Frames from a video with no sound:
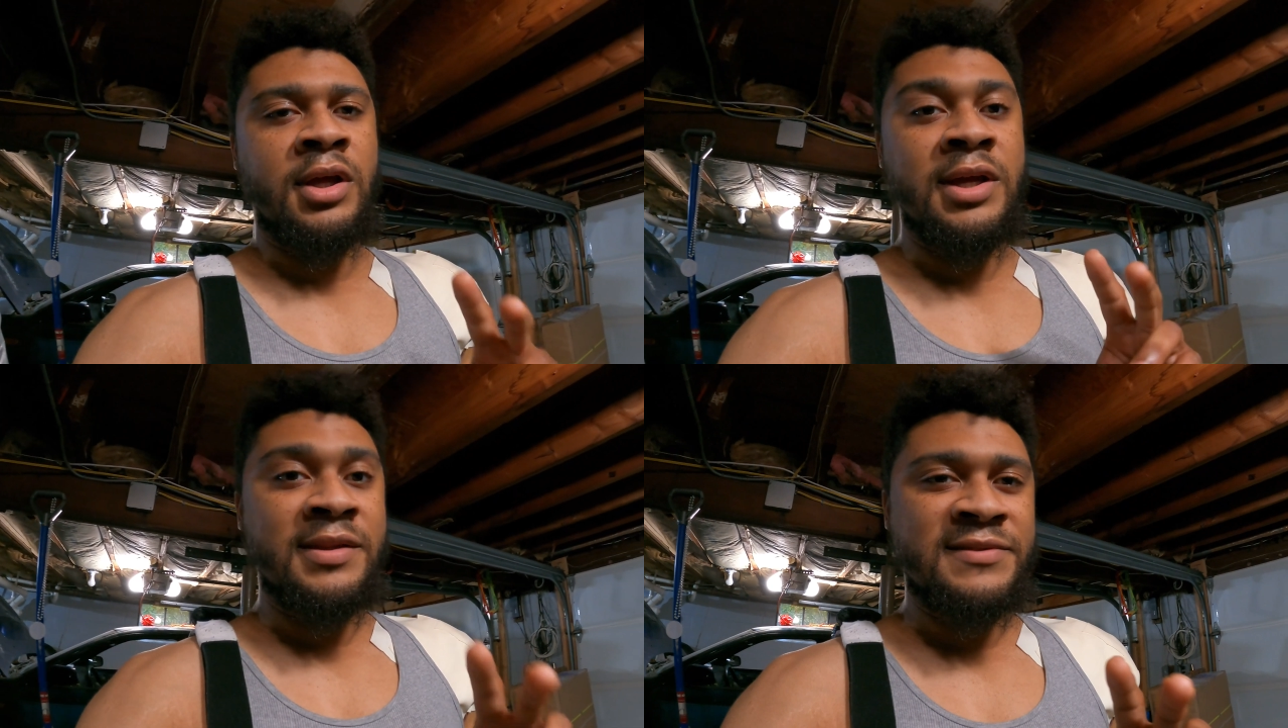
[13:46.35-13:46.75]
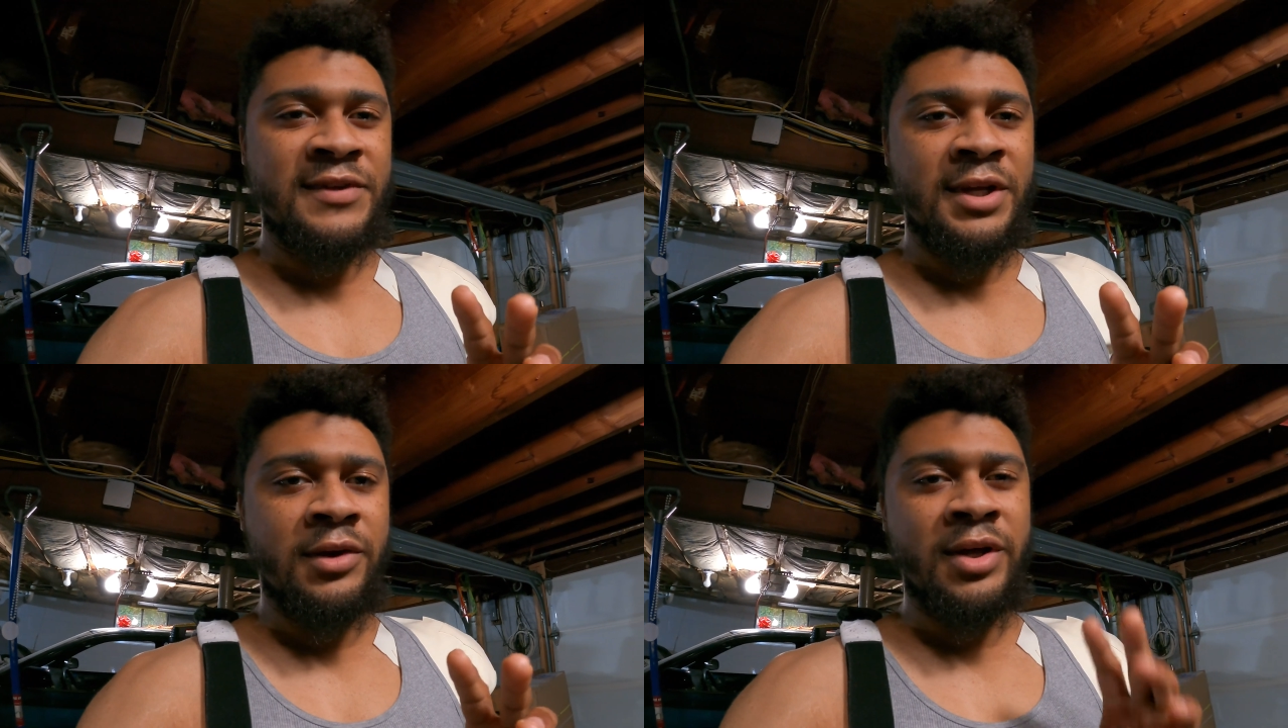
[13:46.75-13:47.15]
in this
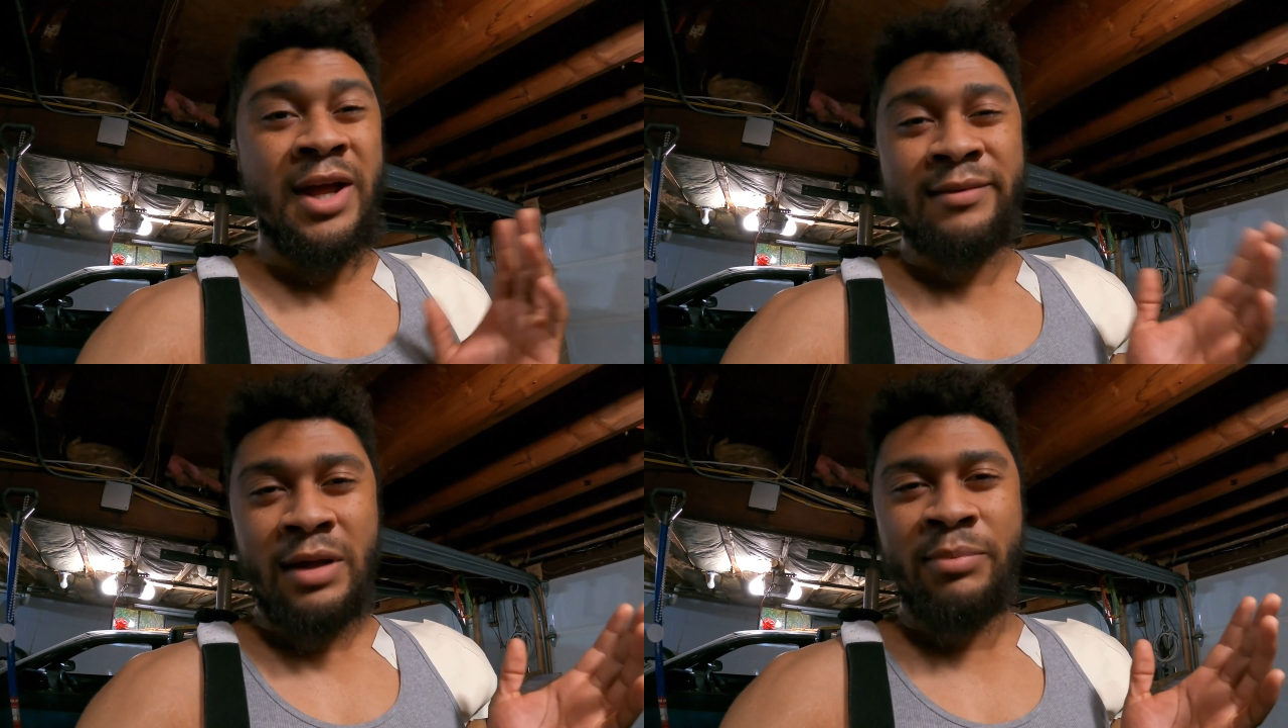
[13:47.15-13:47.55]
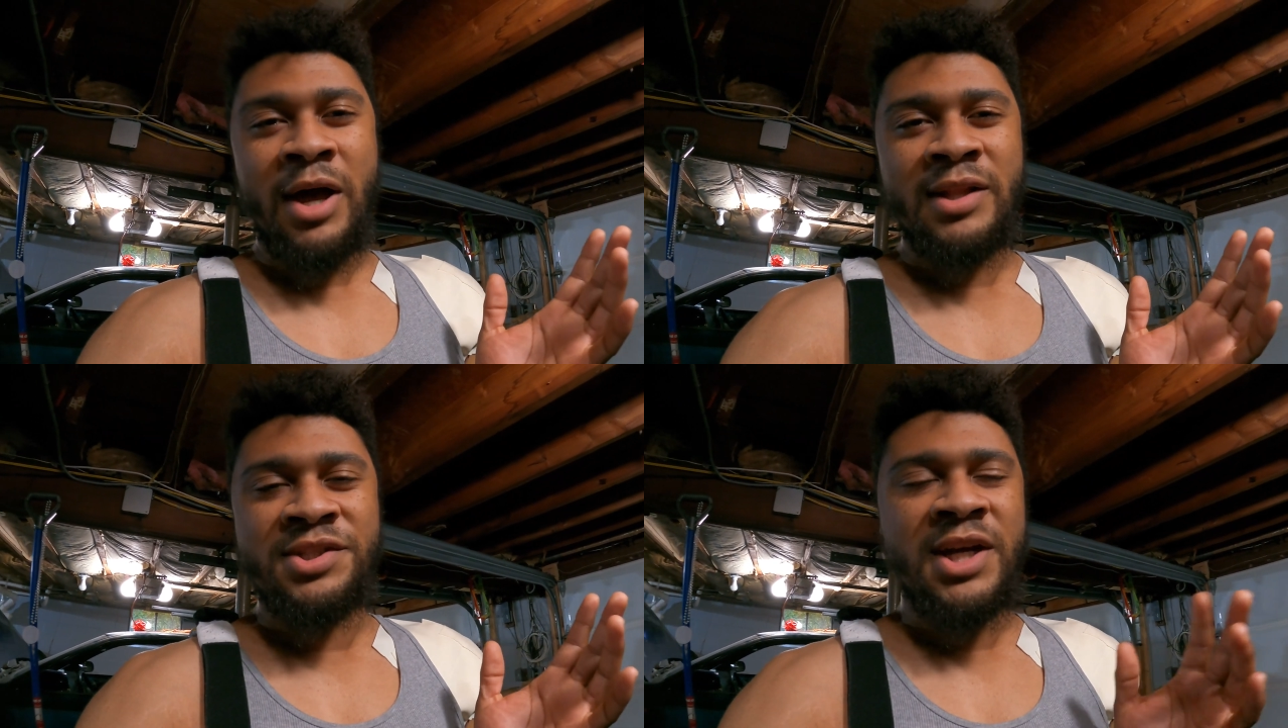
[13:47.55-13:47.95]
video, and I
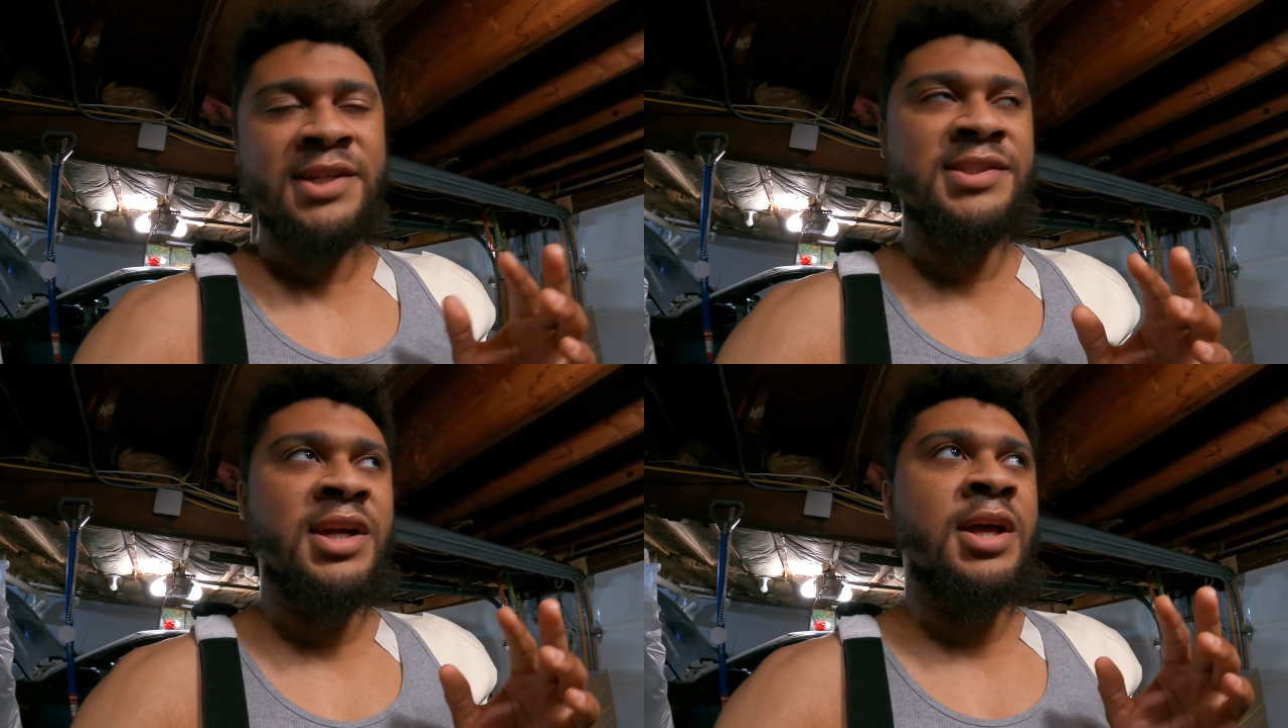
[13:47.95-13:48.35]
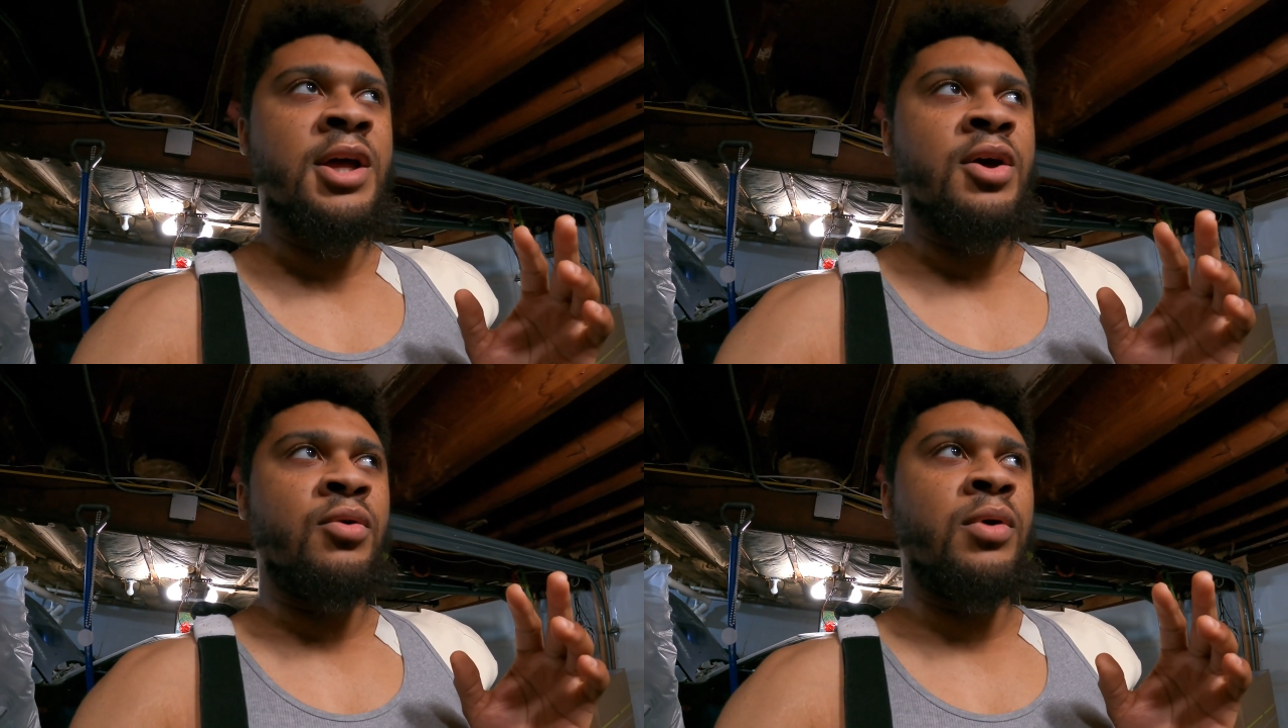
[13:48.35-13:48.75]
apologize,
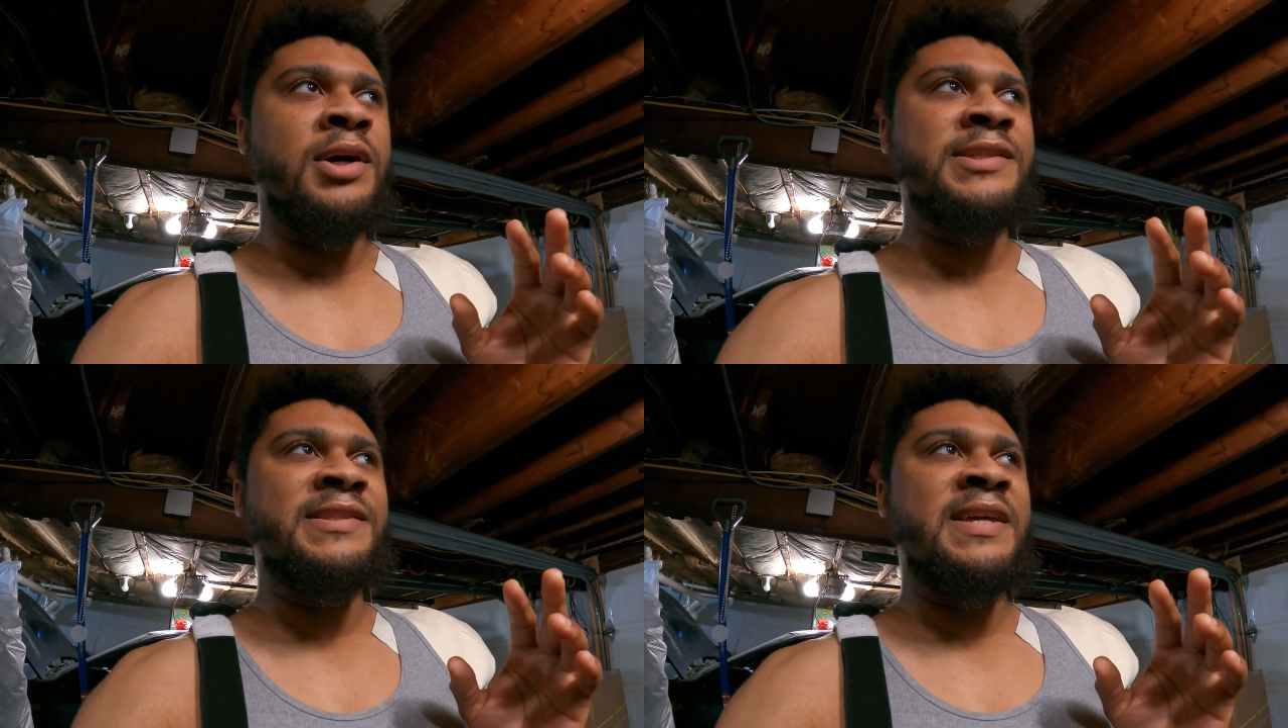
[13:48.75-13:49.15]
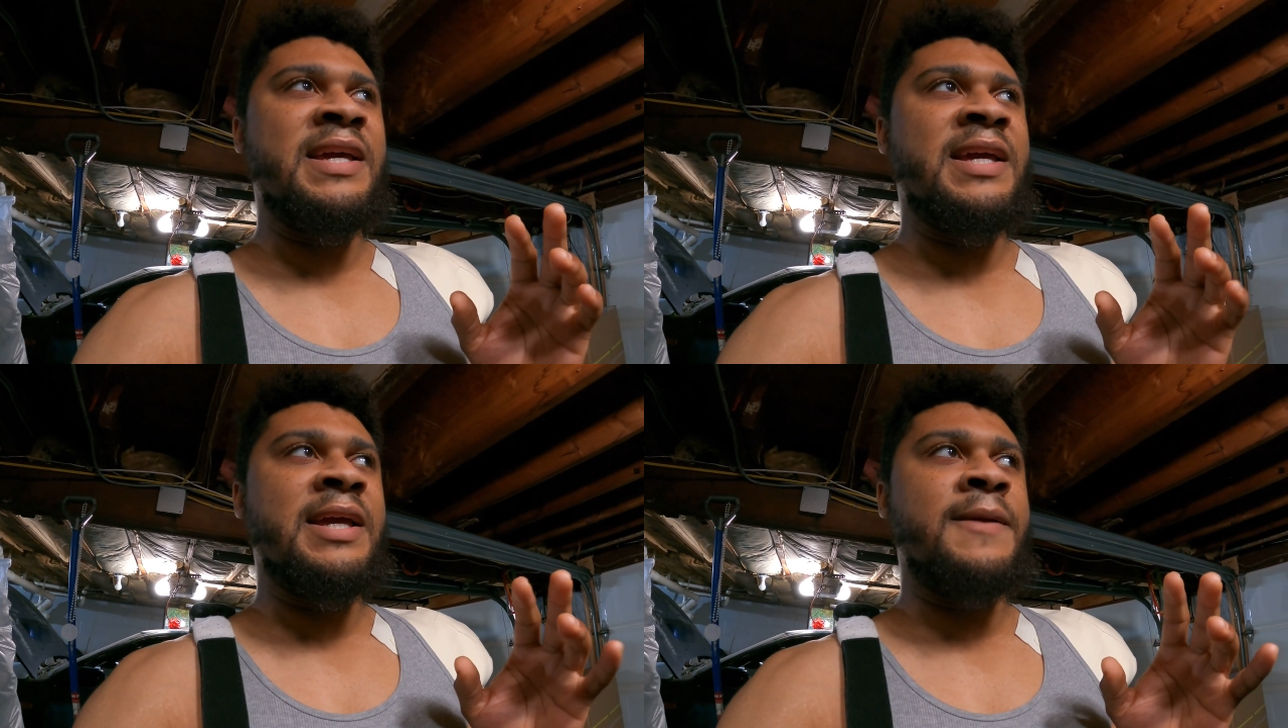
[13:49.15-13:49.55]
was
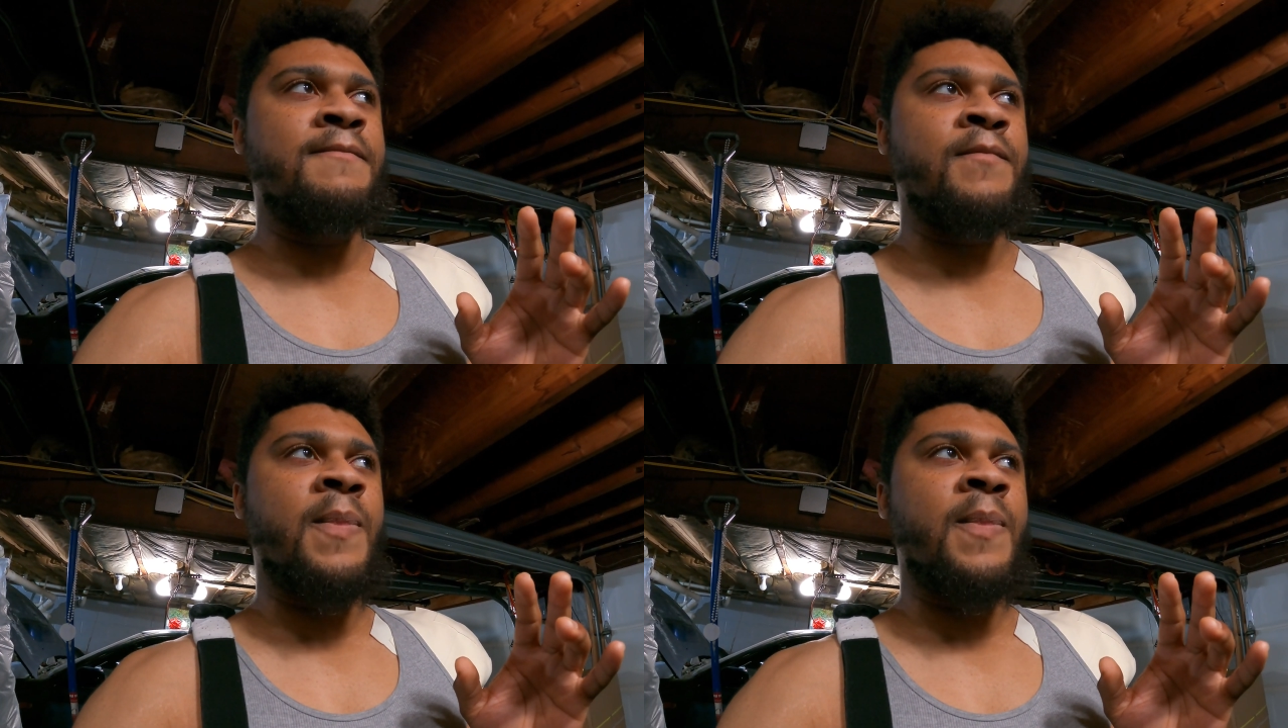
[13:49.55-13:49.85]
the